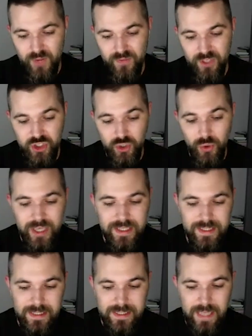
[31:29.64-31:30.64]
One of the
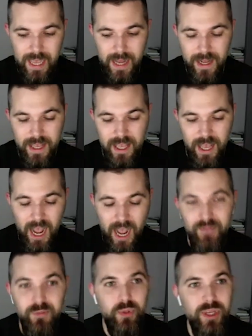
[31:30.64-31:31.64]
joys is that
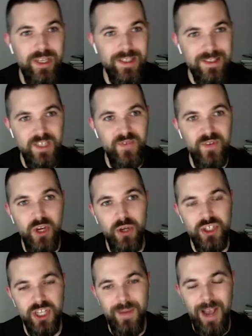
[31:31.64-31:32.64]
I have a preconceived
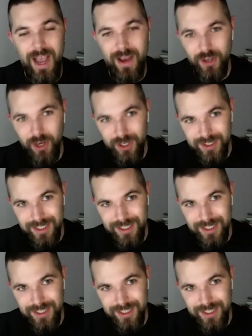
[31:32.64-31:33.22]
notion about how to